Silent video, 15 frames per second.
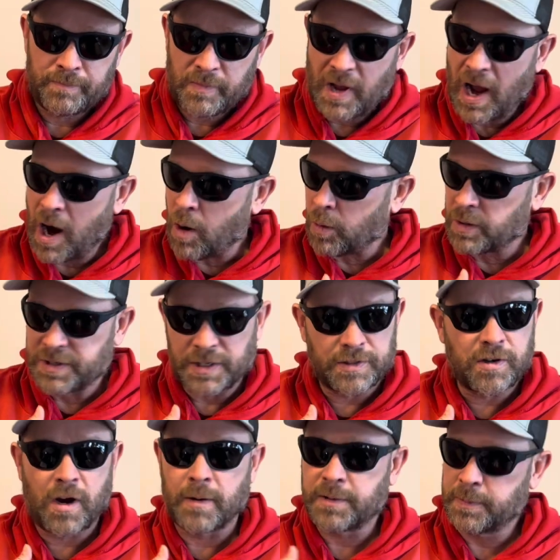hours at
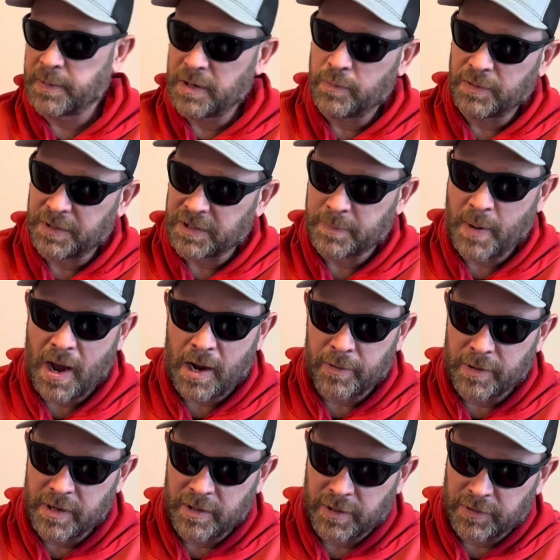top speed with this
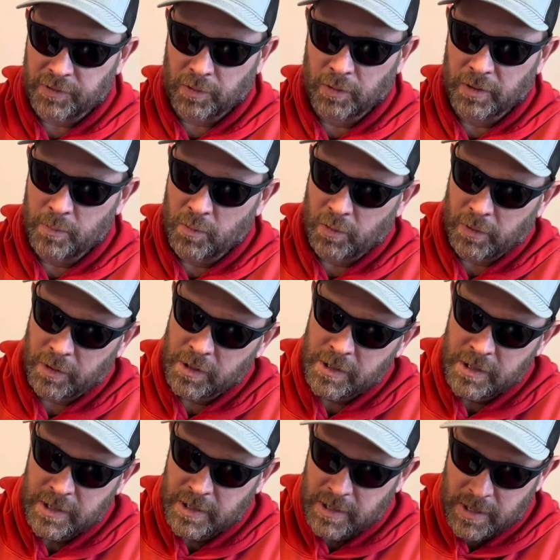battery on a trolling motor.
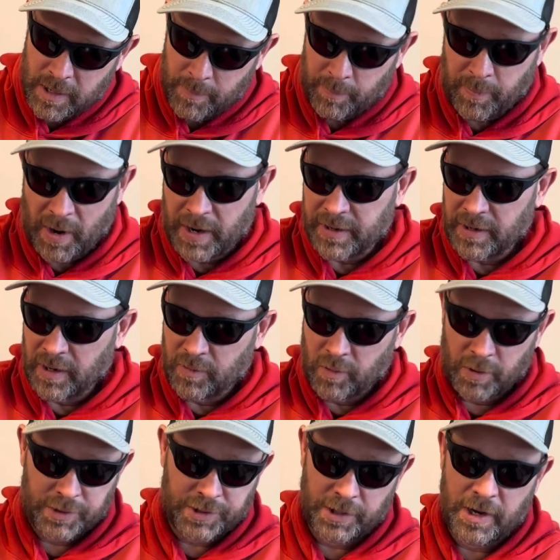But of
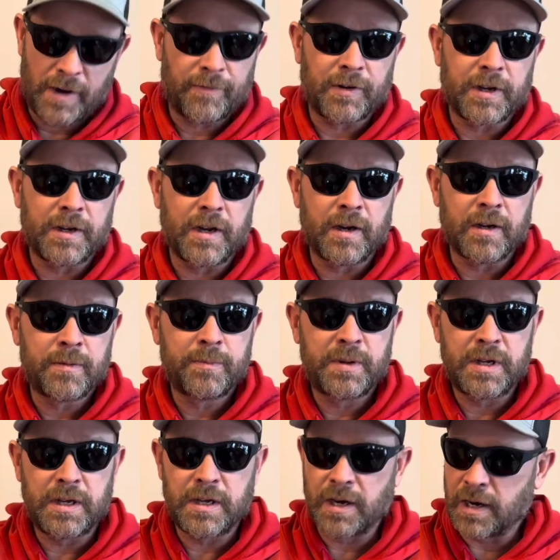course, you're never going to
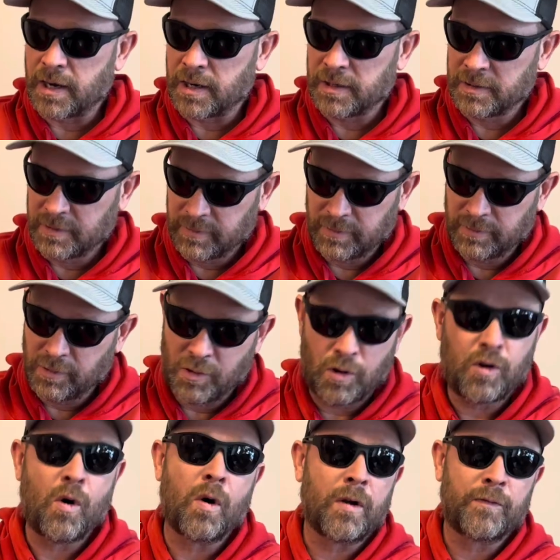be
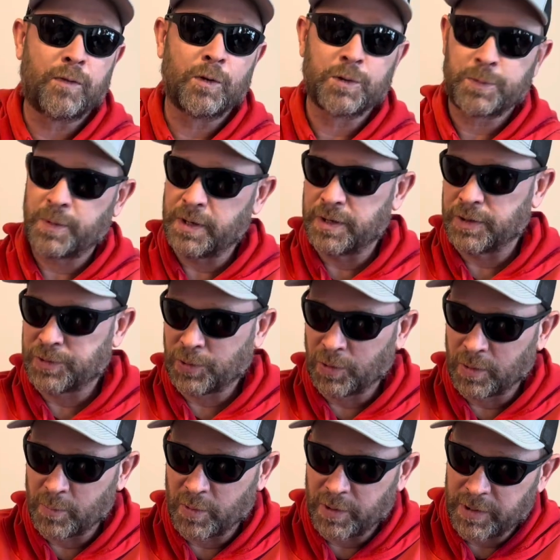going full speed in a trolling
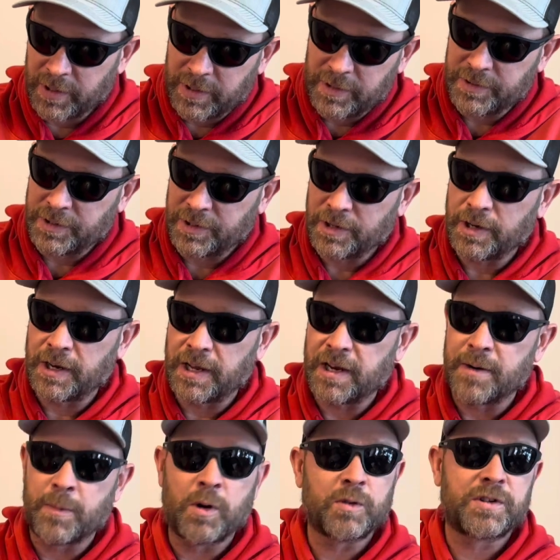motor. You're going to get
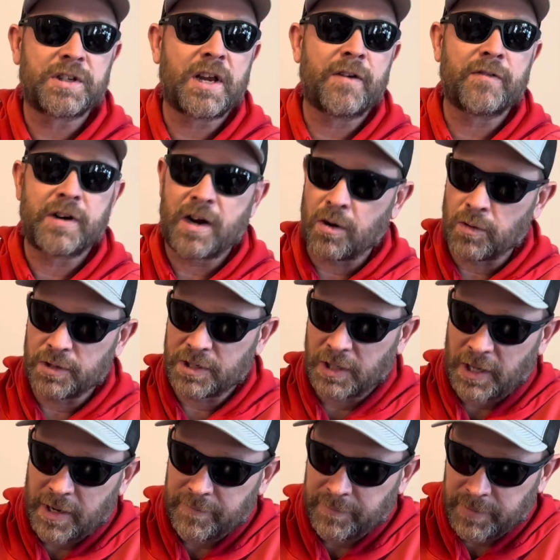about 7 hours of
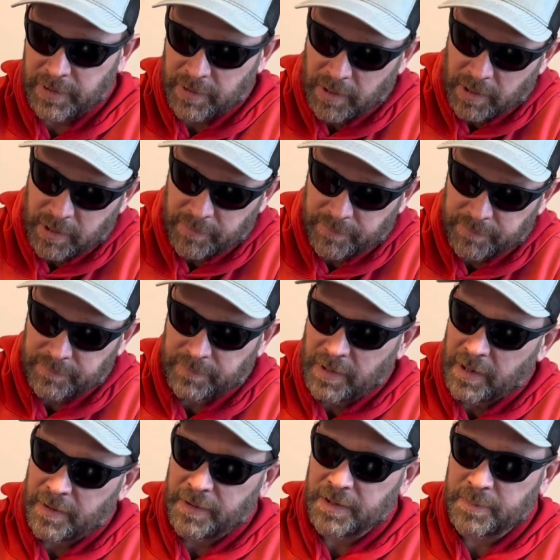life out
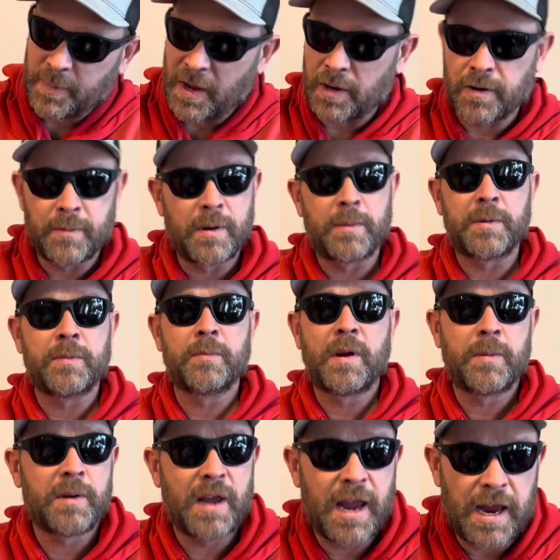of this battery,
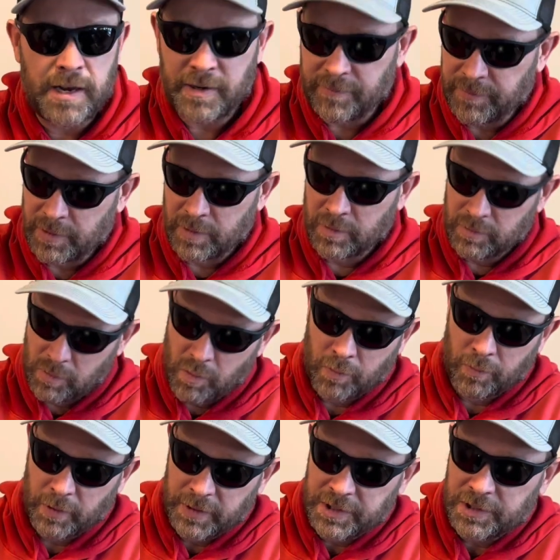maybe 8 if you're going
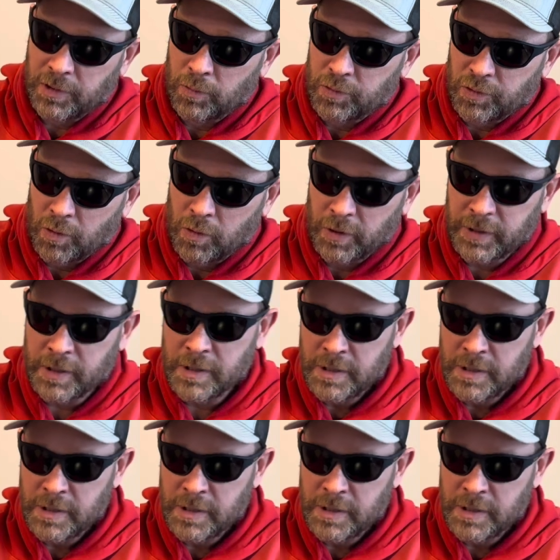really slow trolling,